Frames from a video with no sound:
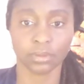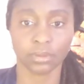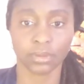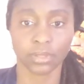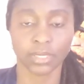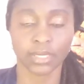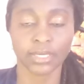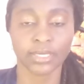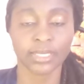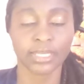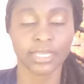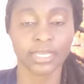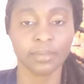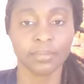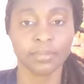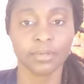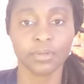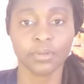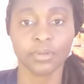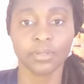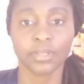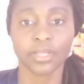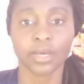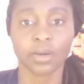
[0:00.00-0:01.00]
And keep
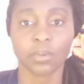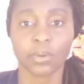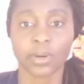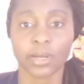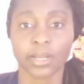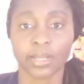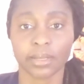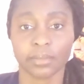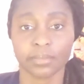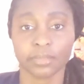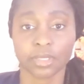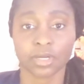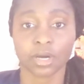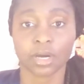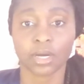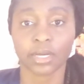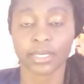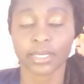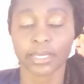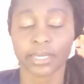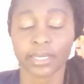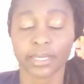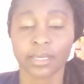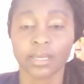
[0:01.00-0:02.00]
doing that while I'm
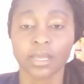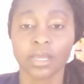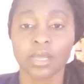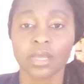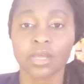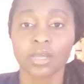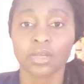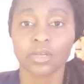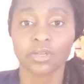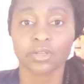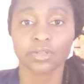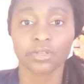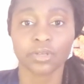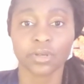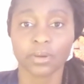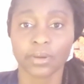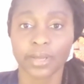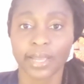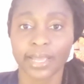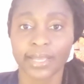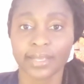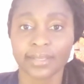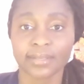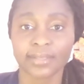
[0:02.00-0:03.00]
talking.
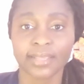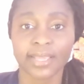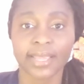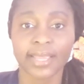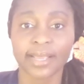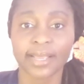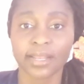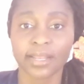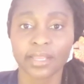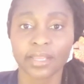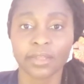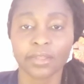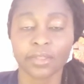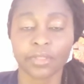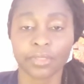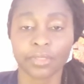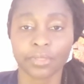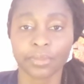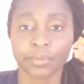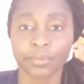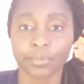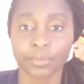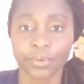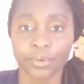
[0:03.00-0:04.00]
So exhaling
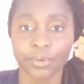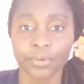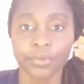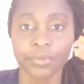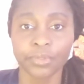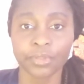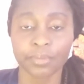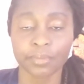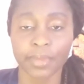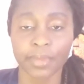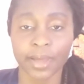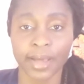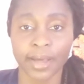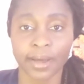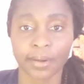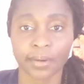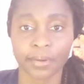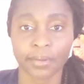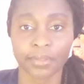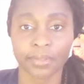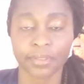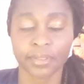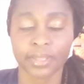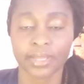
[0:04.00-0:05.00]
through the
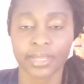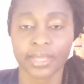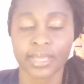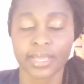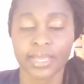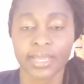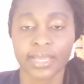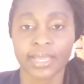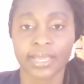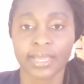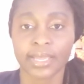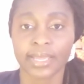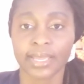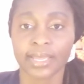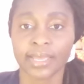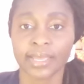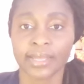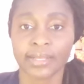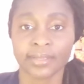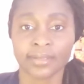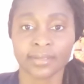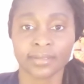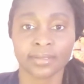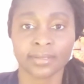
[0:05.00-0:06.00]
mouth,
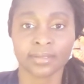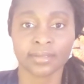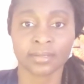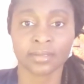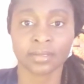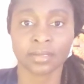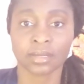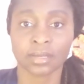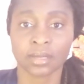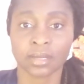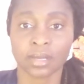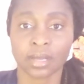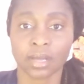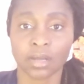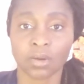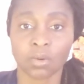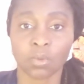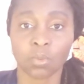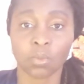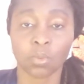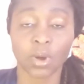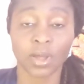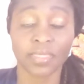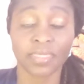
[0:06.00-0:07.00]
it's
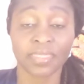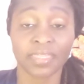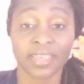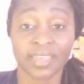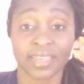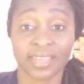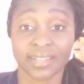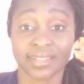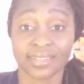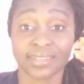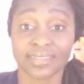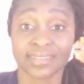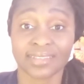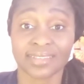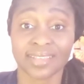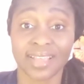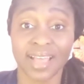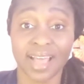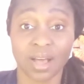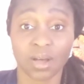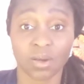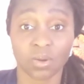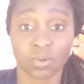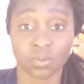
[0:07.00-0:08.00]
one thing, it's
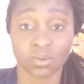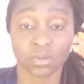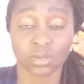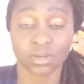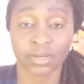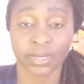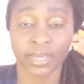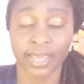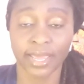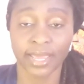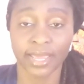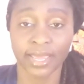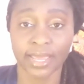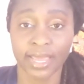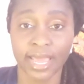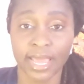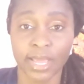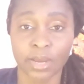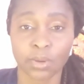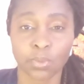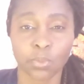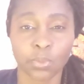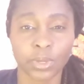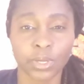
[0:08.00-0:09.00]
sound, okay?
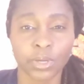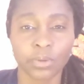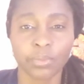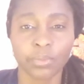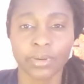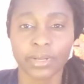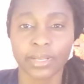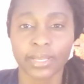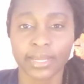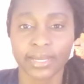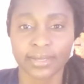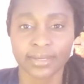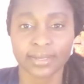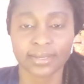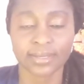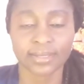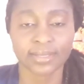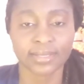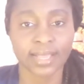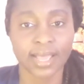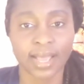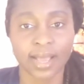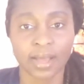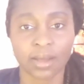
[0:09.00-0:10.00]
And we relate to
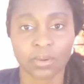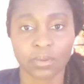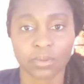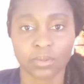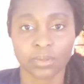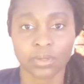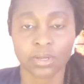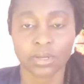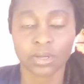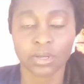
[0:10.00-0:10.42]
sound.